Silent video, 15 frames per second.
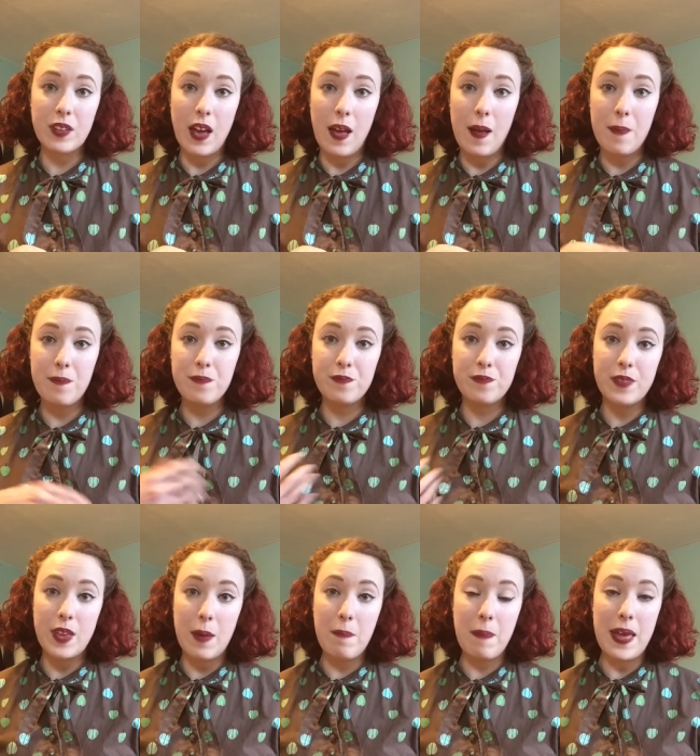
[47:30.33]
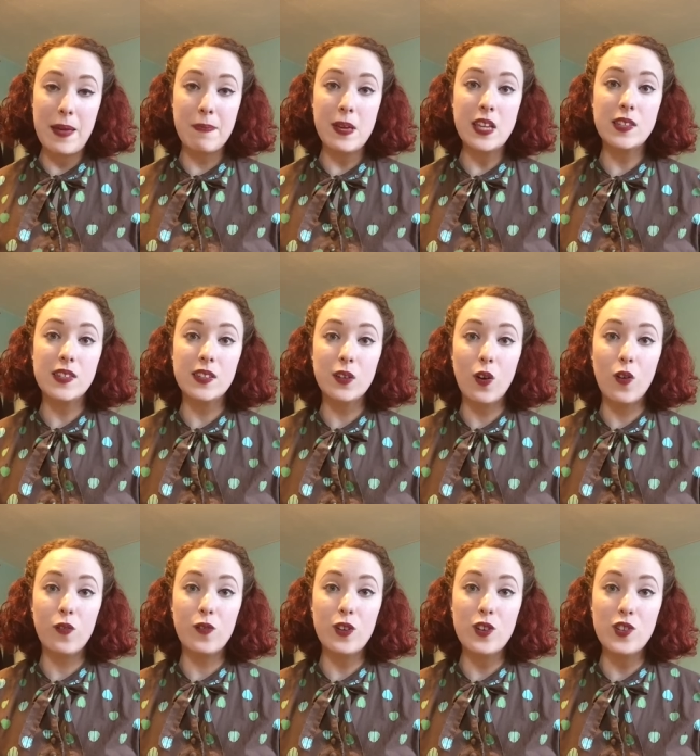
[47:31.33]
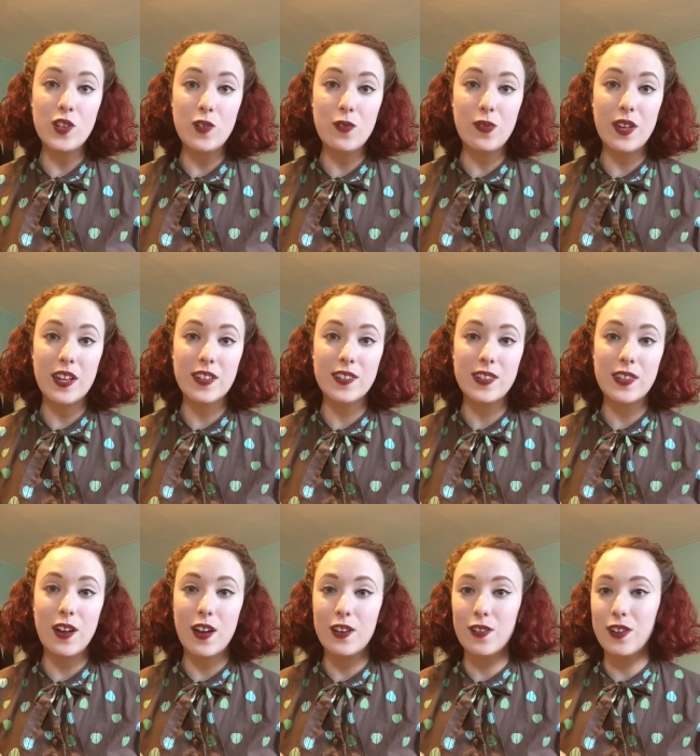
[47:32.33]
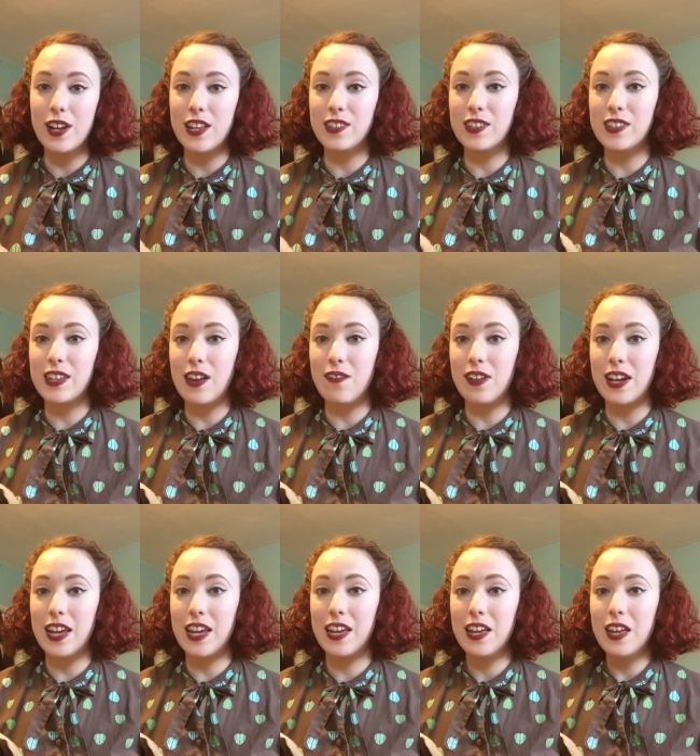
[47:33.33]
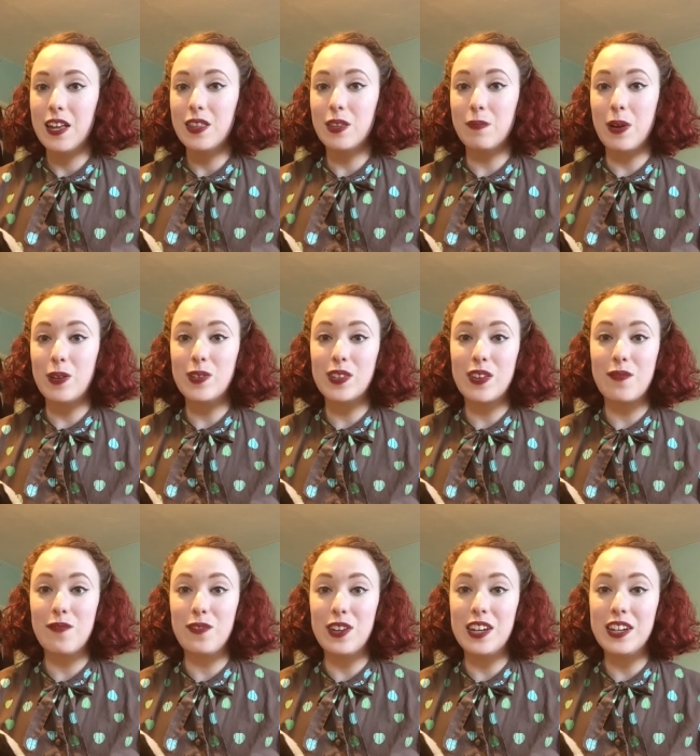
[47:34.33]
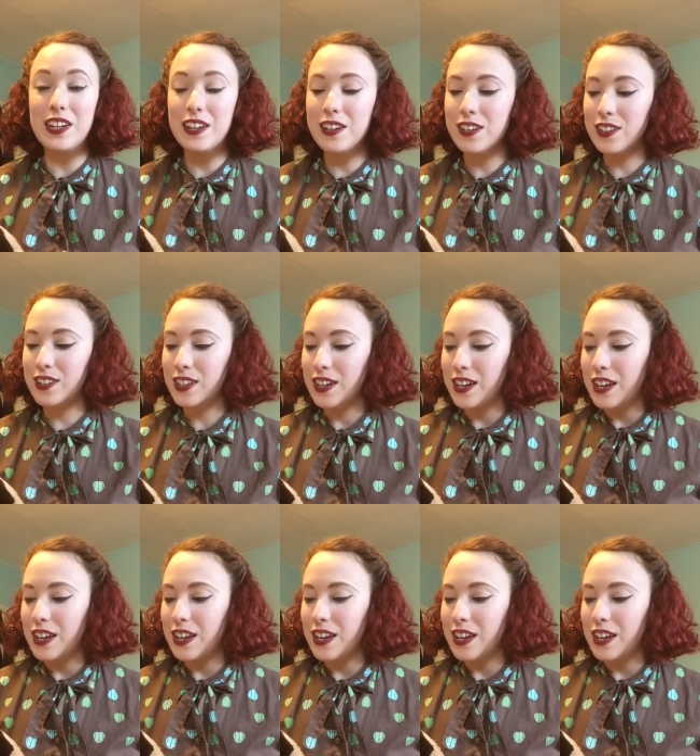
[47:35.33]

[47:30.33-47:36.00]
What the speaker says: and babies often do things that are not necessarily the most convenient.